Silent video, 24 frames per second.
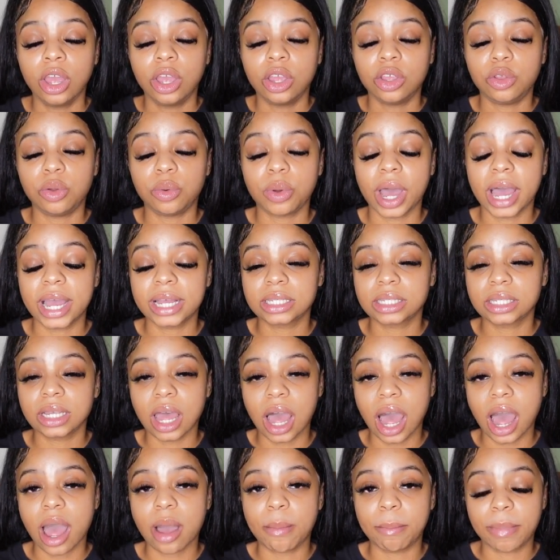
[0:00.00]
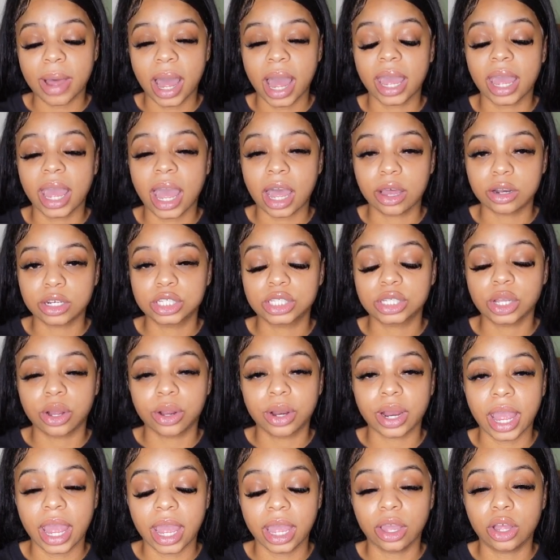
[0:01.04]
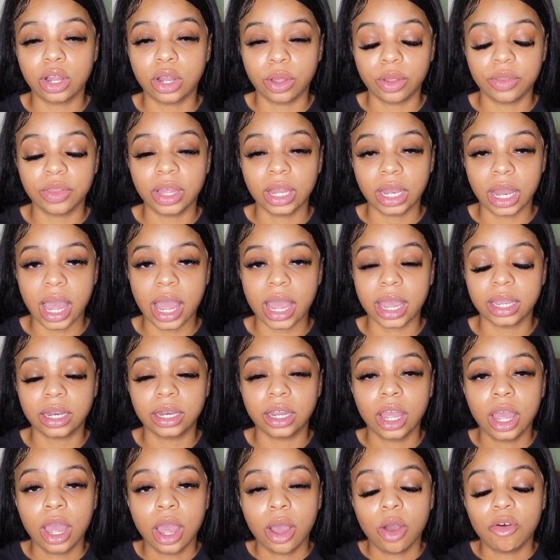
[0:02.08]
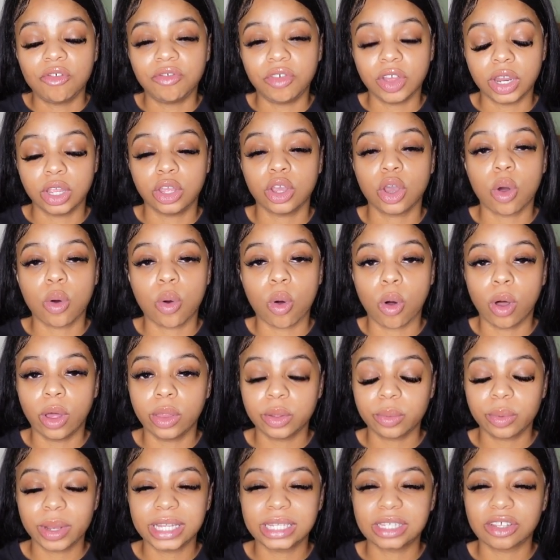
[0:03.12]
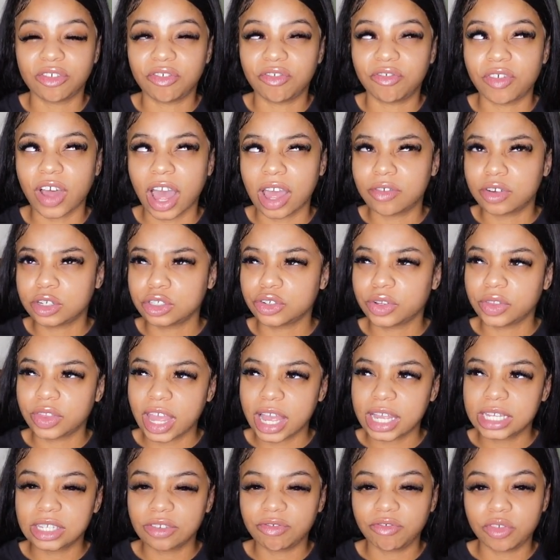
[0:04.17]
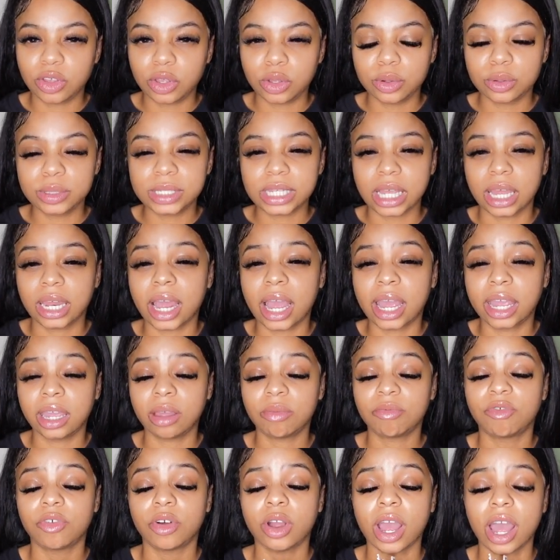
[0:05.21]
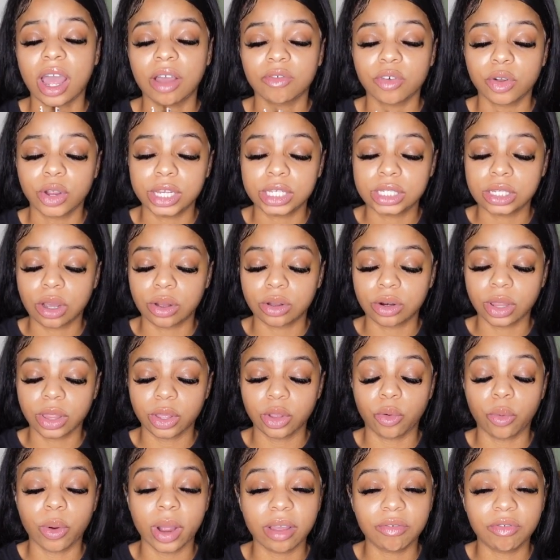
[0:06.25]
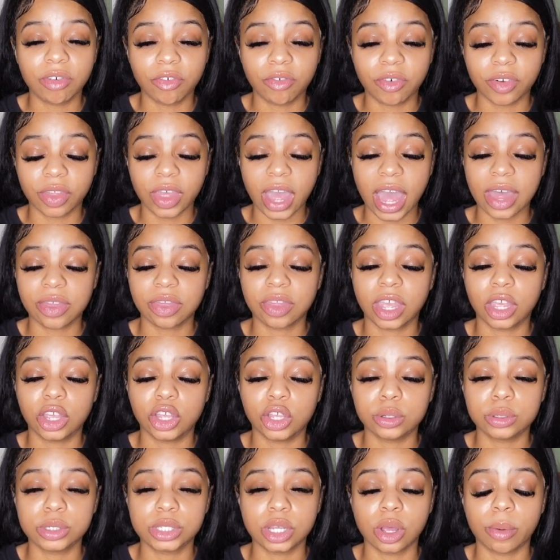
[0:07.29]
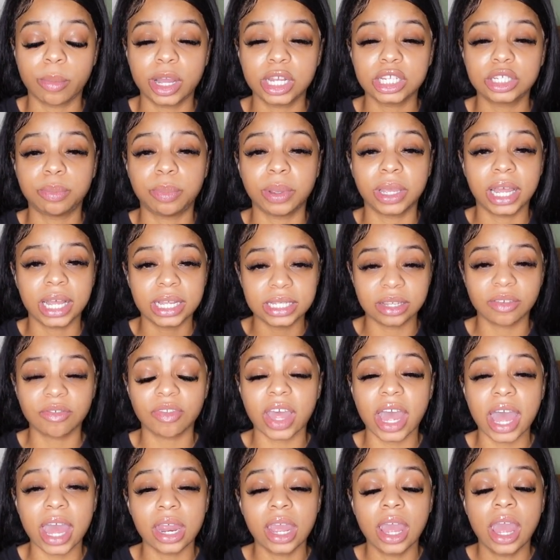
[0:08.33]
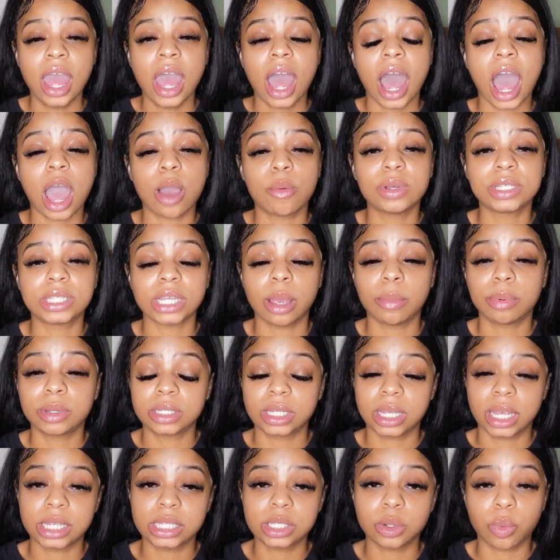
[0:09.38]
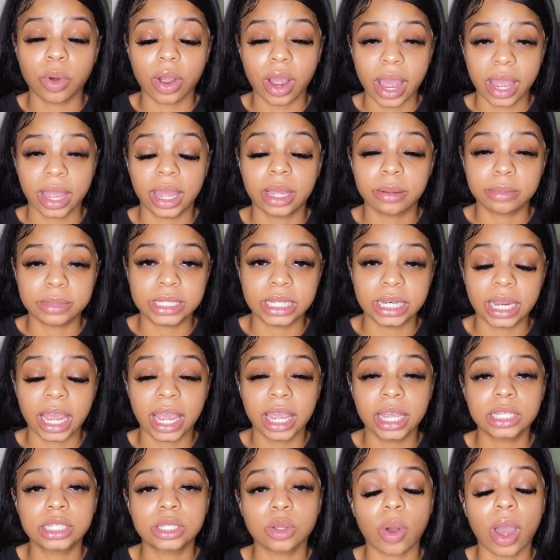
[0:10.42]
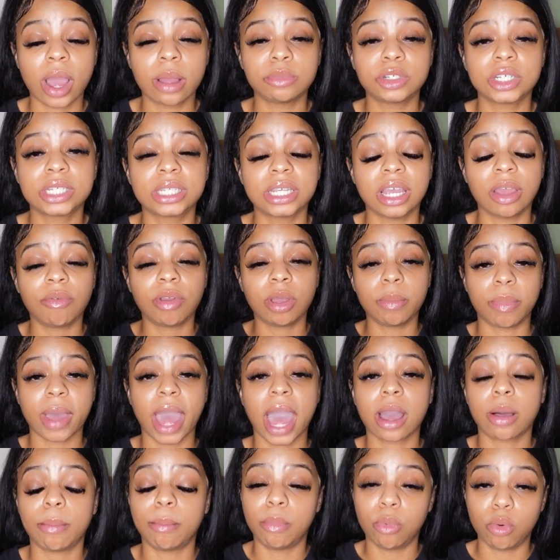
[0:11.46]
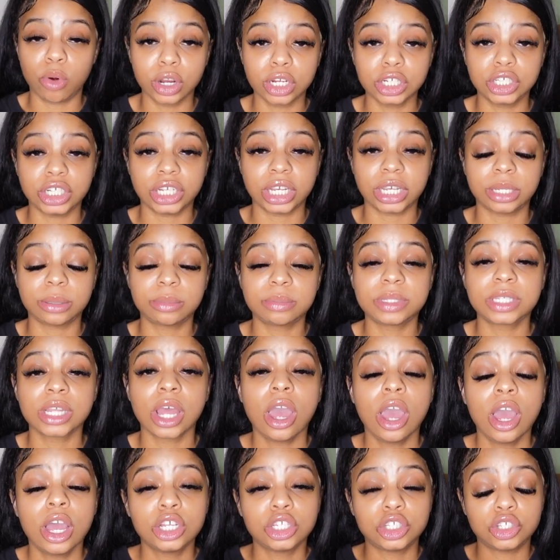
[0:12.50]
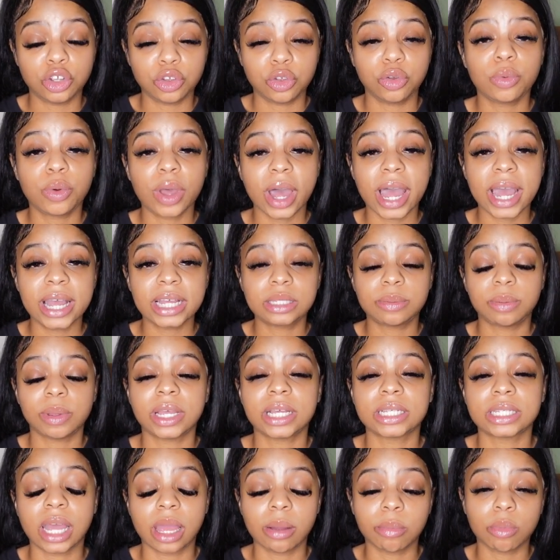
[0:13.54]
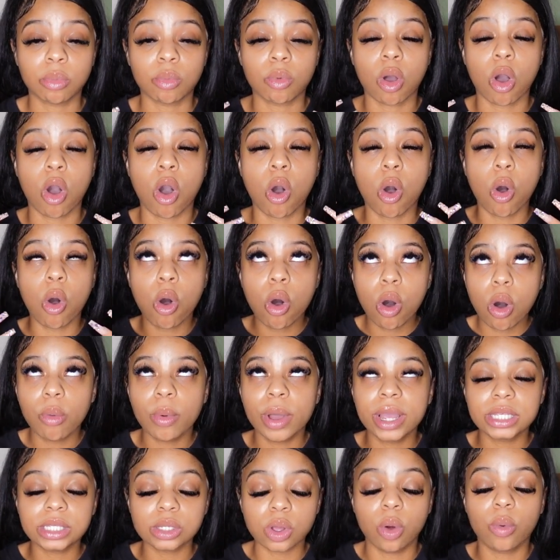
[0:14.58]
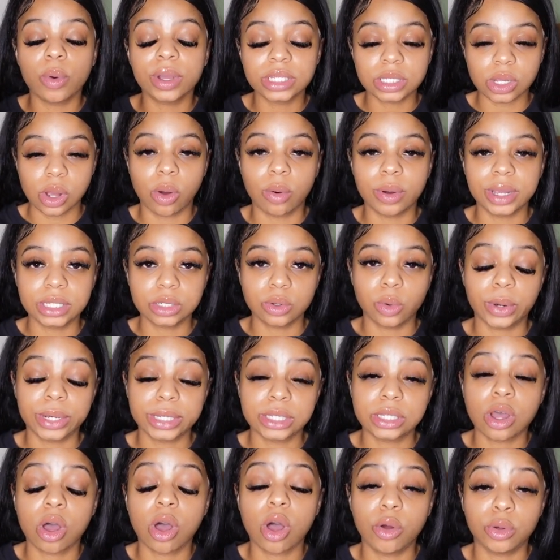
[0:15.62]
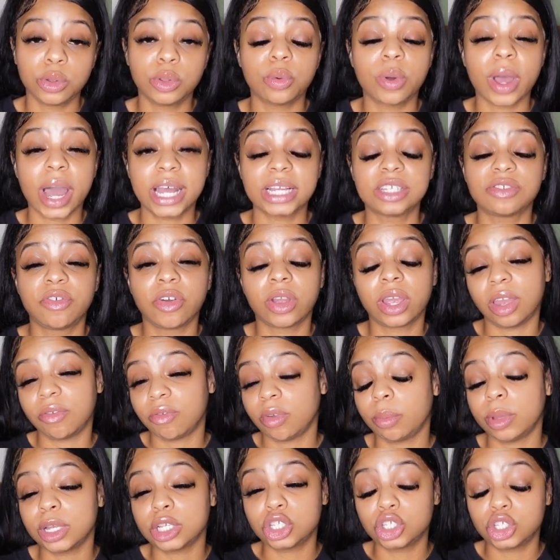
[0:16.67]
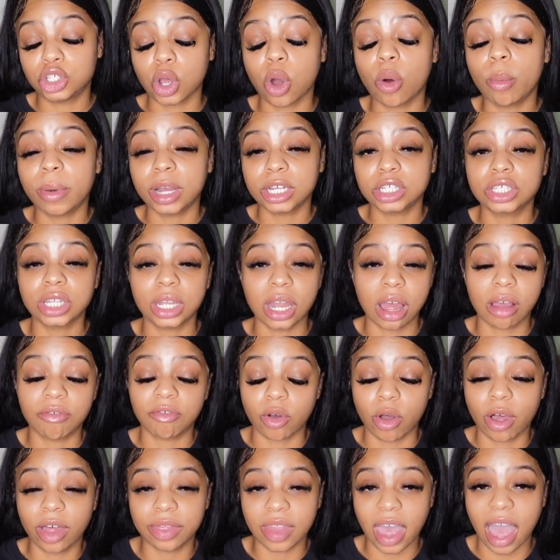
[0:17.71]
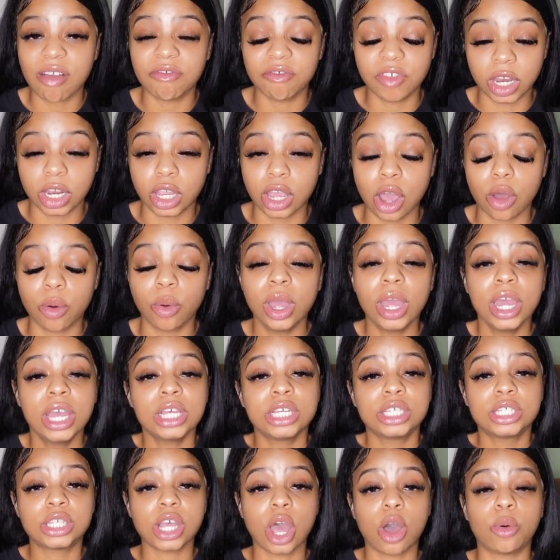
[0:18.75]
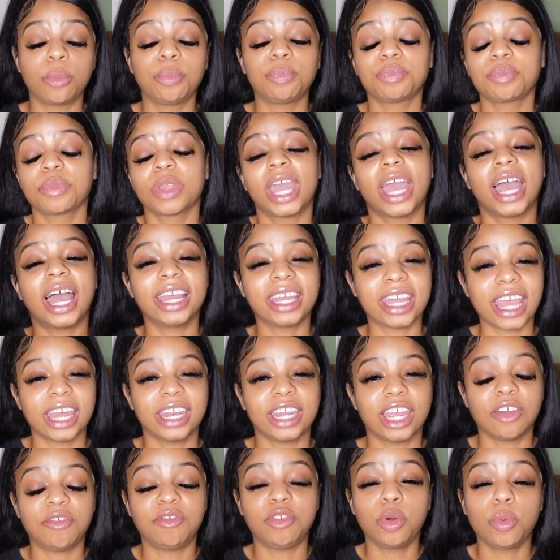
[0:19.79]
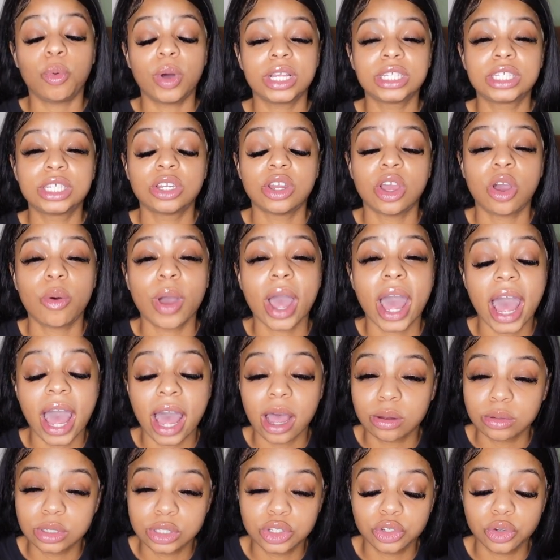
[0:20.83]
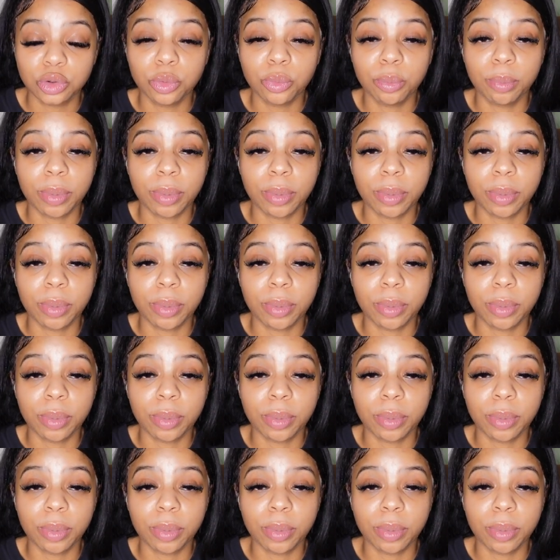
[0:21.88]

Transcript: You guys got my how to start a clothing line video all the way to five hundred thousand views, and I am forever eternally grateful for that. Thank you so much. Because of that, I was able to get to where I am today. So I'm just giving back more gems to you guys, because I'm always, always, always going to owe you guys for giving me so much love on that video. So again, if you want to know how to